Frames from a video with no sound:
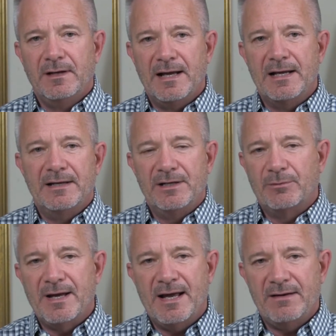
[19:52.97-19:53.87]
And here
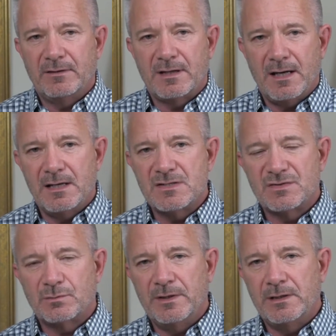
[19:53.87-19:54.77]
we have a
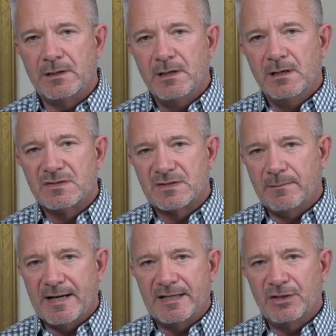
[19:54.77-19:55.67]
case where
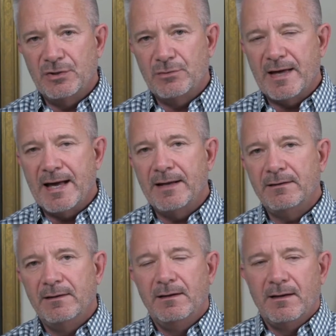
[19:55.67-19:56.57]
somebody knew
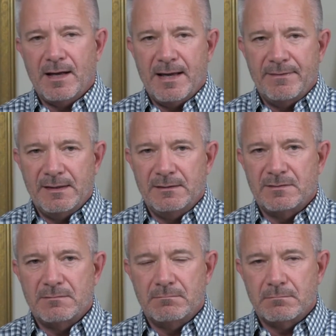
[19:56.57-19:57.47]
that and then